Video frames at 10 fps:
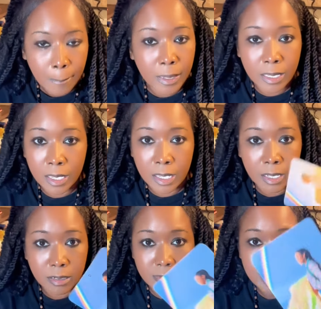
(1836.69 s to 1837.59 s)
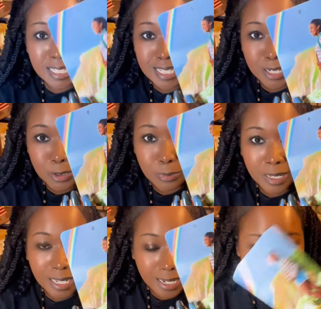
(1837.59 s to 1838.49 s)
But yeah, this is a new
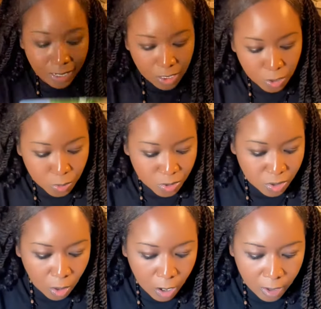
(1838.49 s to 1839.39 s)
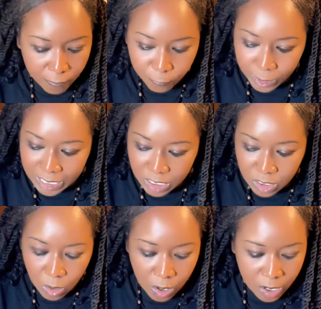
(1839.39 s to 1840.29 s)
beginning, a new start, a fresh
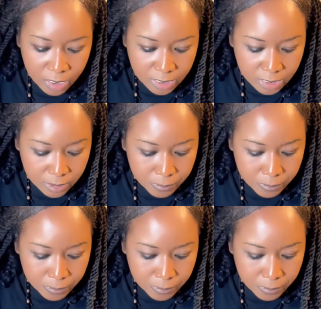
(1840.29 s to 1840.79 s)
start,